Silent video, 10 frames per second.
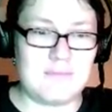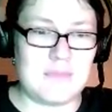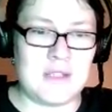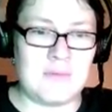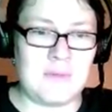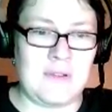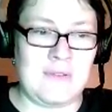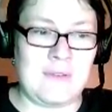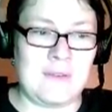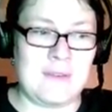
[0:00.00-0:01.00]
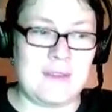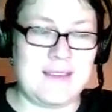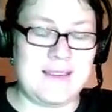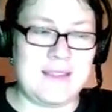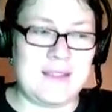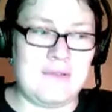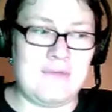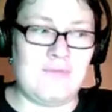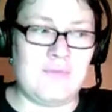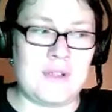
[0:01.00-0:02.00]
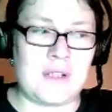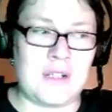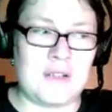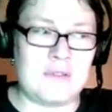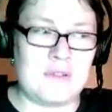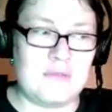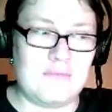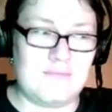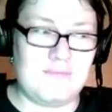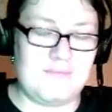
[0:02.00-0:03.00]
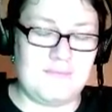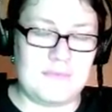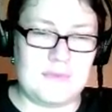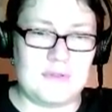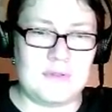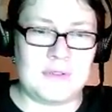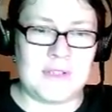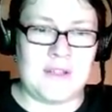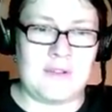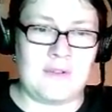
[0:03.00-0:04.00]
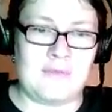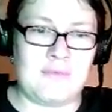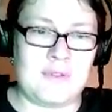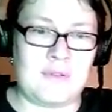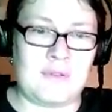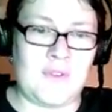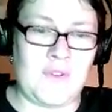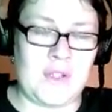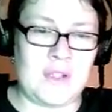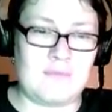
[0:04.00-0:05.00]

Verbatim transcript: anyways and then when I got a little later, when it's like,